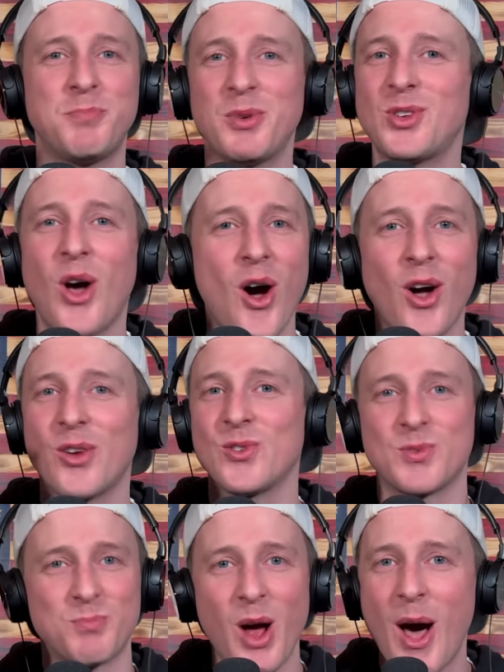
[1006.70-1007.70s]

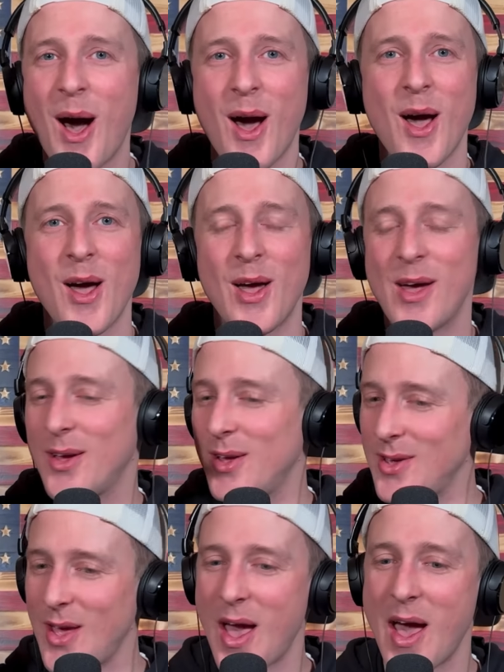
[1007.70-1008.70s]
bazongas, bruh.
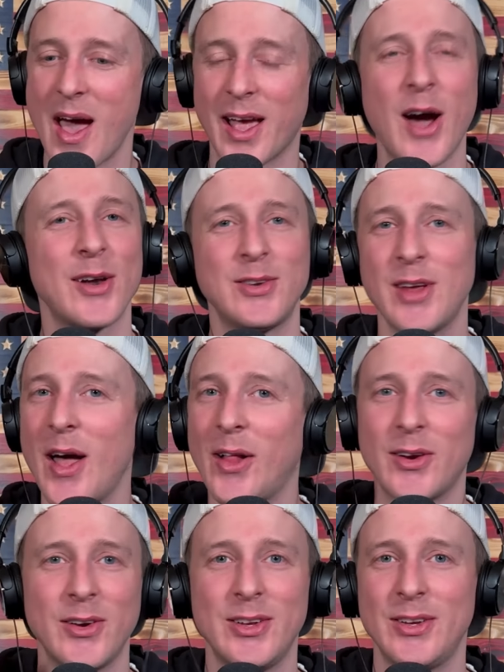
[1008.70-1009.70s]
Yeah, I gotta tell
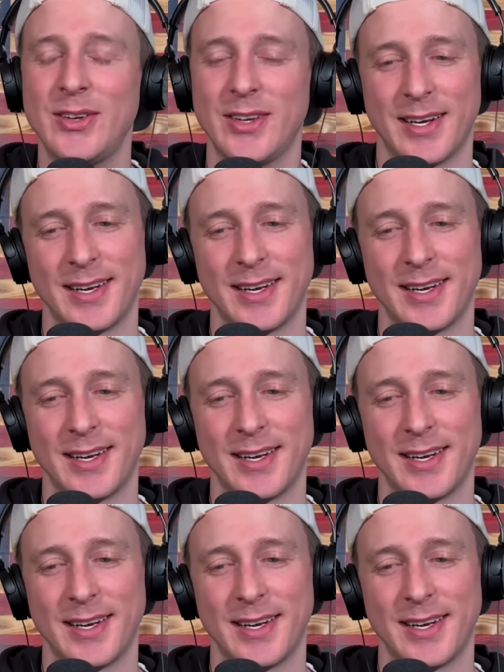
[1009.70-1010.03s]
her, dude.